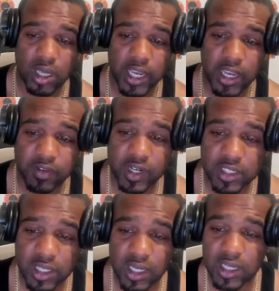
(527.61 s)
giving
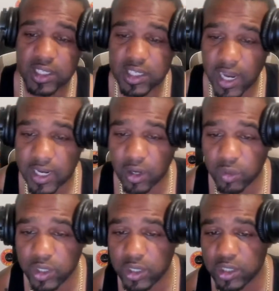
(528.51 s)
us insight on
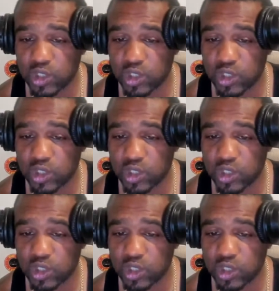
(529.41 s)
the year